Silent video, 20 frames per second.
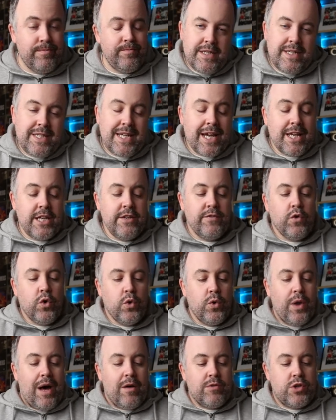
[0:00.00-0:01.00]
Second of
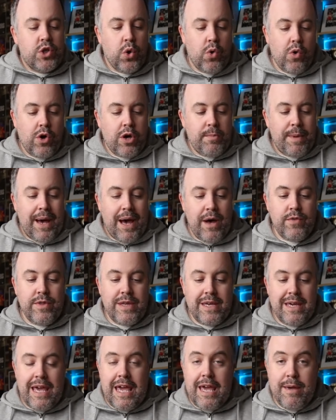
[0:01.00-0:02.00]
all, I'll talk about the